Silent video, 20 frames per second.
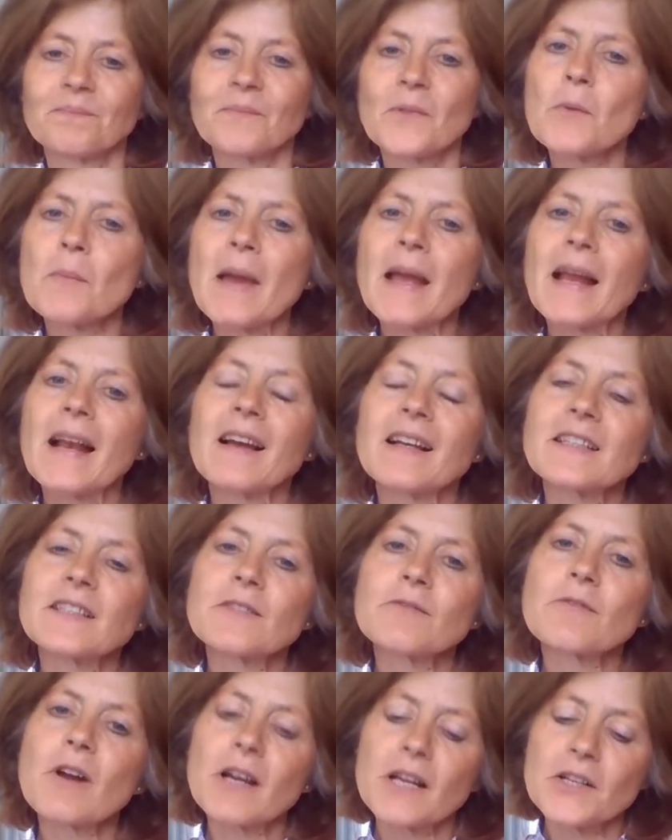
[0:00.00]
You may like
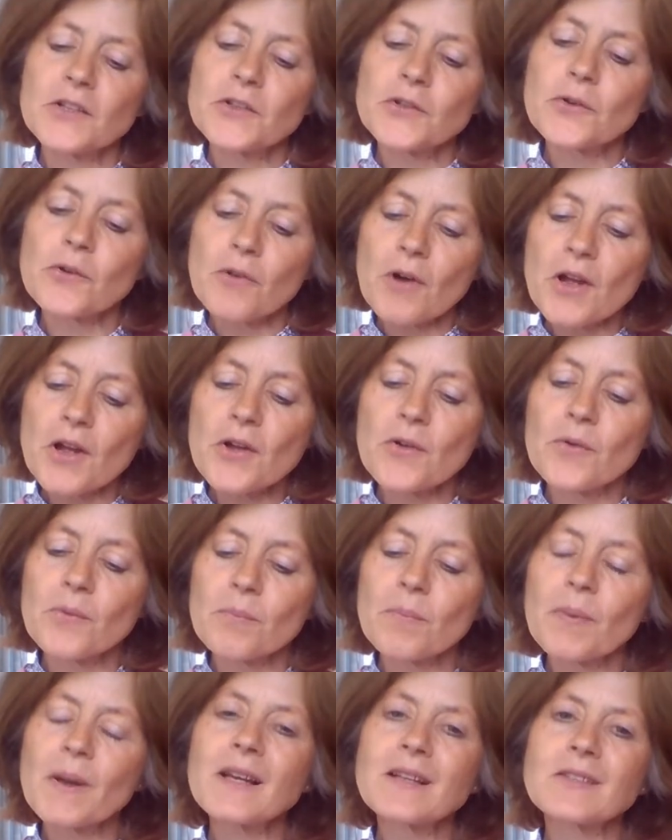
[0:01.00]
to write your
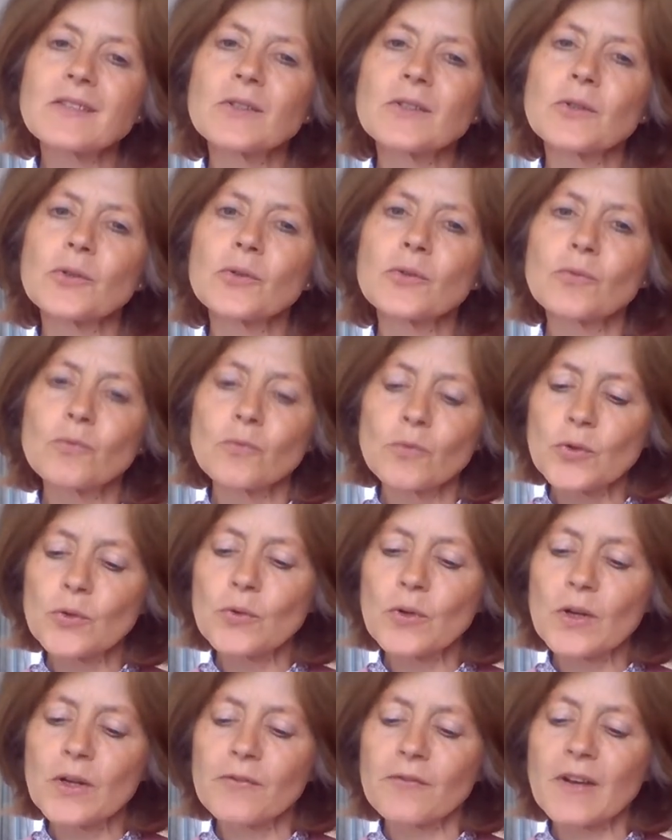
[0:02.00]
own personal
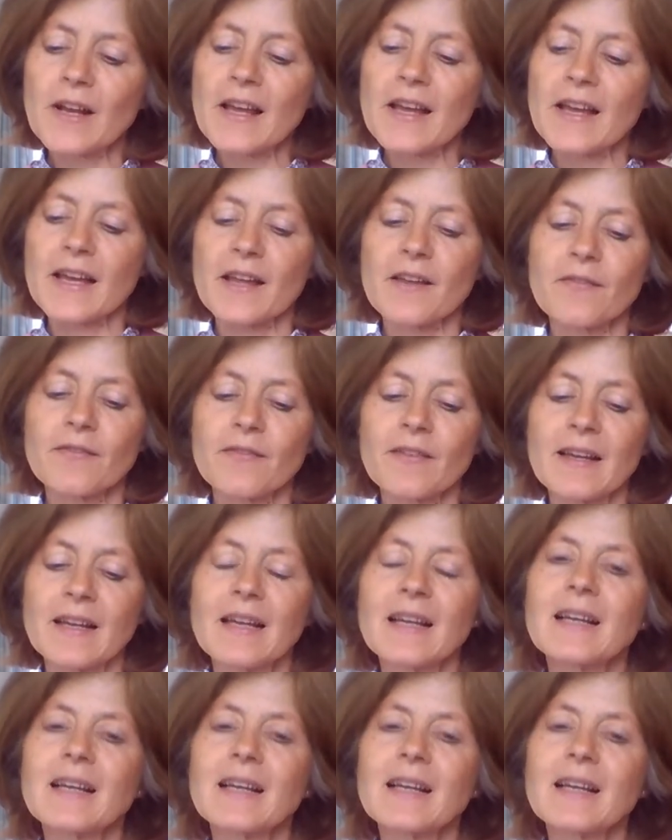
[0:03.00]
rule of life